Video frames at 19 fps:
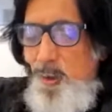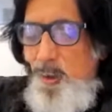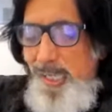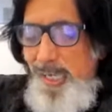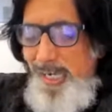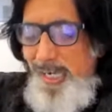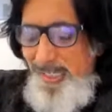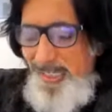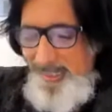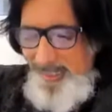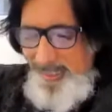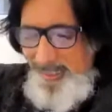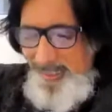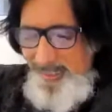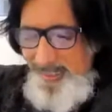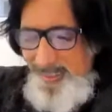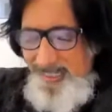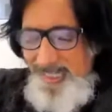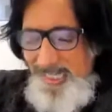get
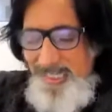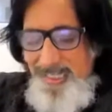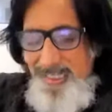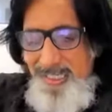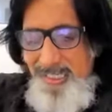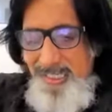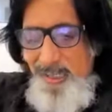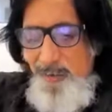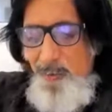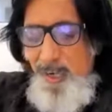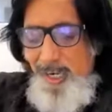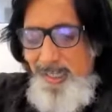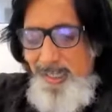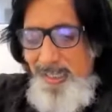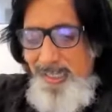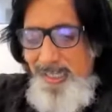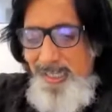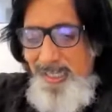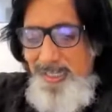sensitive
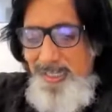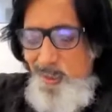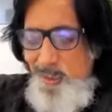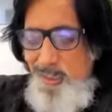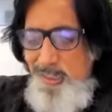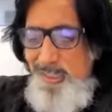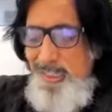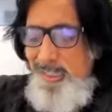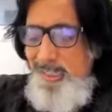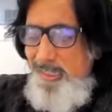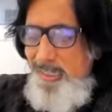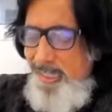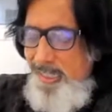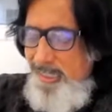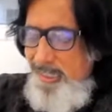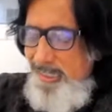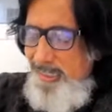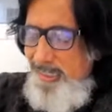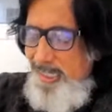architects or
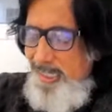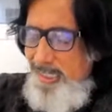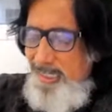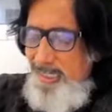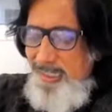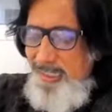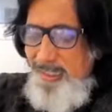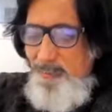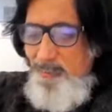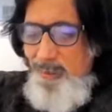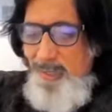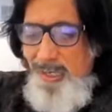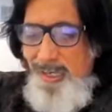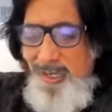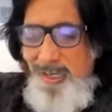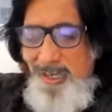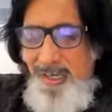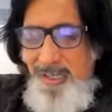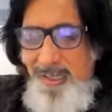sensitive
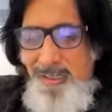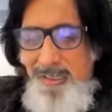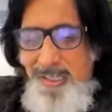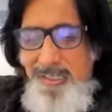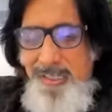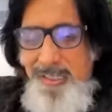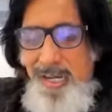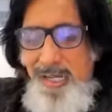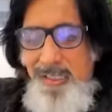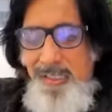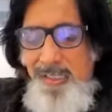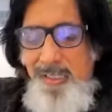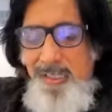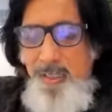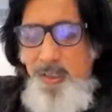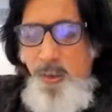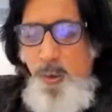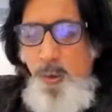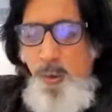
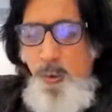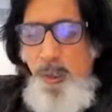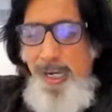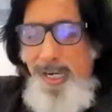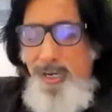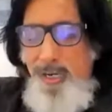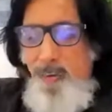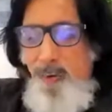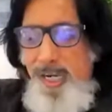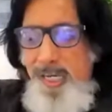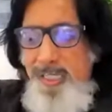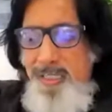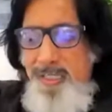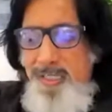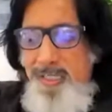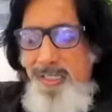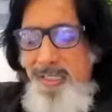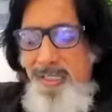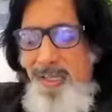designers who would
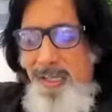advise